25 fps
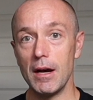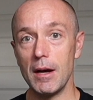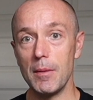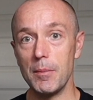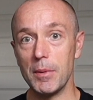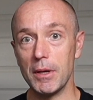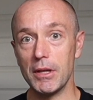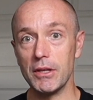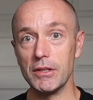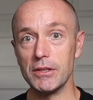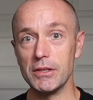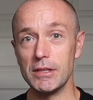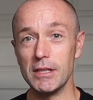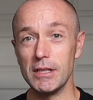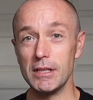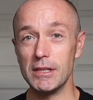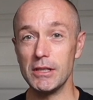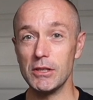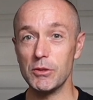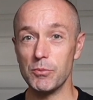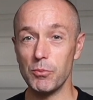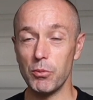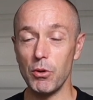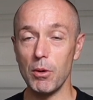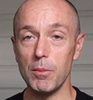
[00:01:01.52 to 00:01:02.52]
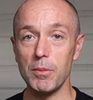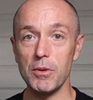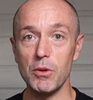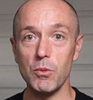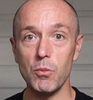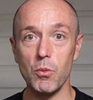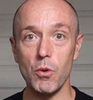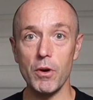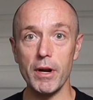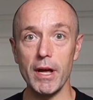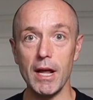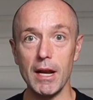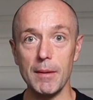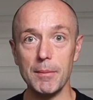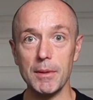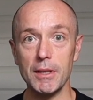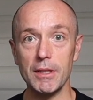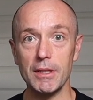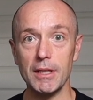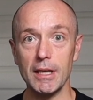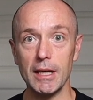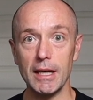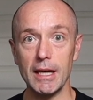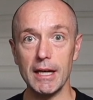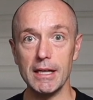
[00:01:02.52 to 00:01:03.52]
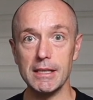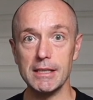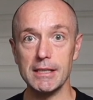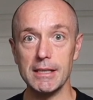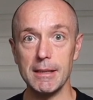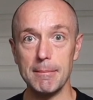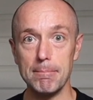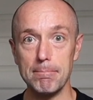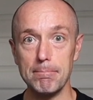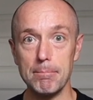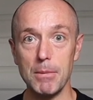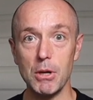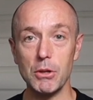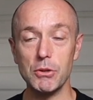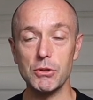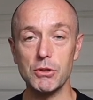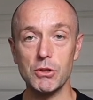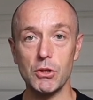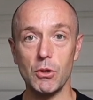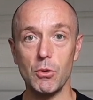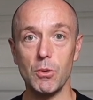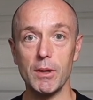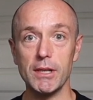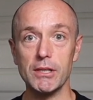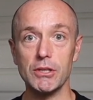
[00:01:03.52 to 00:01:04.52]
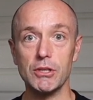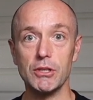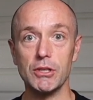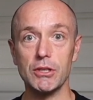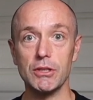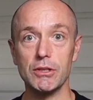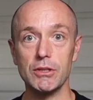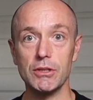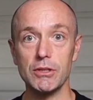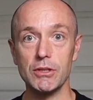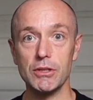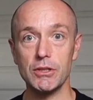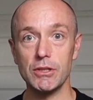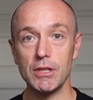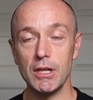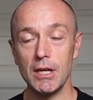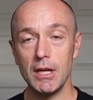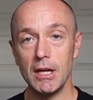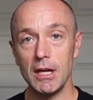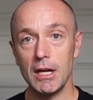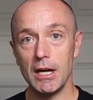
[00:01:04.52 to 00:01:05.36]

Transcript: because this is probably the one element that gets the most questions.